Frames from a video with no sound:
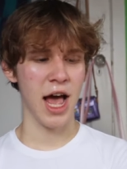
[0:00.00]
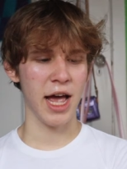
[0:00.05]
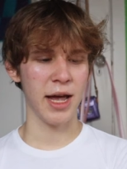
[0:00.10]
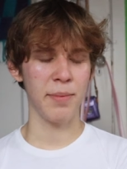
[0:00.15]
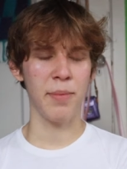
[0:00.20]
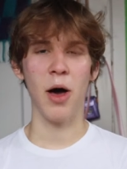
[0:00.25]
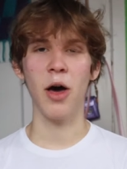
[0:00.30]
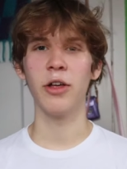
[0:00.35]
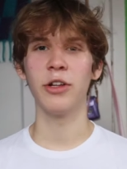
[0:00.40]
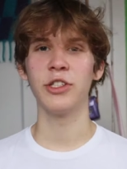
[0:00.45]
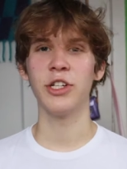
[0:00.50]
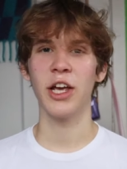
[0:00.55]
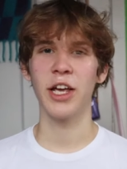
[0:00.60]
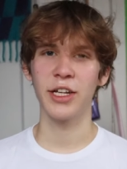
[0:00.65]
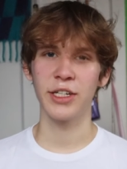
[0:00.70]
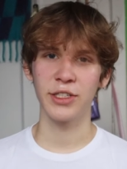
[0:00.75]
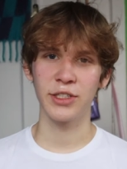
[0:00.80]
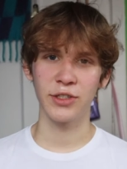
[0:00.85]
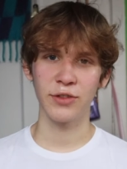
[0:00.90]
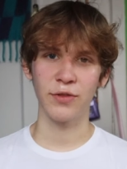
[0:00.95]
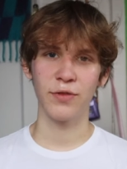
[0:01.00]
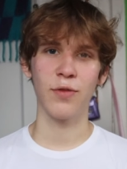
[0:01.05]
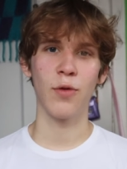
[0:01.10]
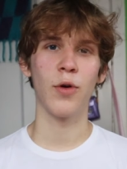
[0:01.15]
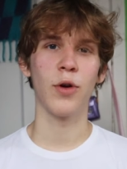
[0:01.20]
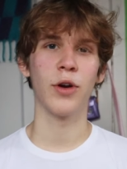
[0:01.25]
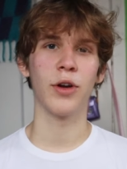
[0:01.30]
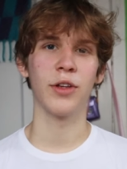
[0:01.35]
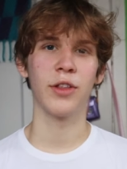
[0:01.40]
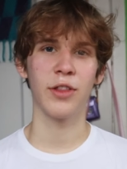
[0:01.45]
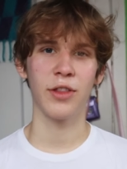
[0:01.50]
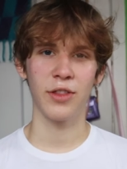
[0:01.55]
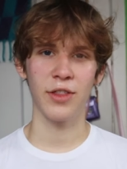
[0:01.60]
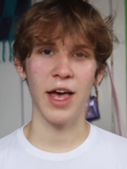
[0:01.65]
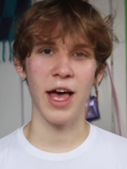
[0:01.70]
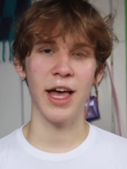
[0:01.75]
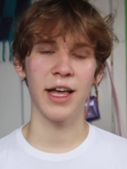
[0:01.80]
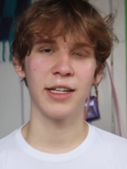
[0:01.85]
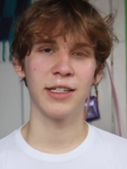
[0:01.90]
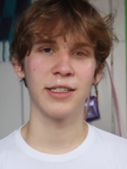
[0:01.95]
I apologize for
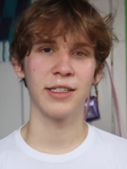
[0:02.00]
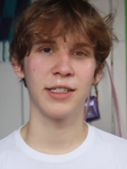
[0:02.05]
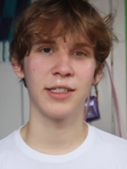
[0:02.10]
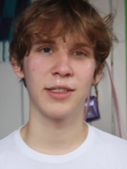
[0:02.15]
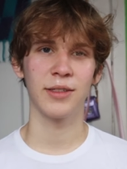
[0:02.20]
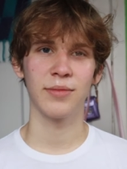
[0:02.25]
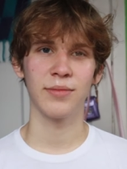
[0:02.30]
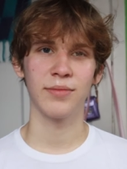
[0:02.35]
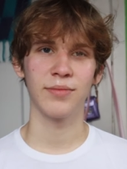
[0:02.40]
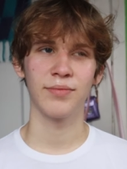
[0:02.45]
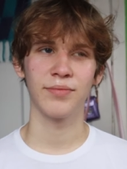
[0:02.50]
that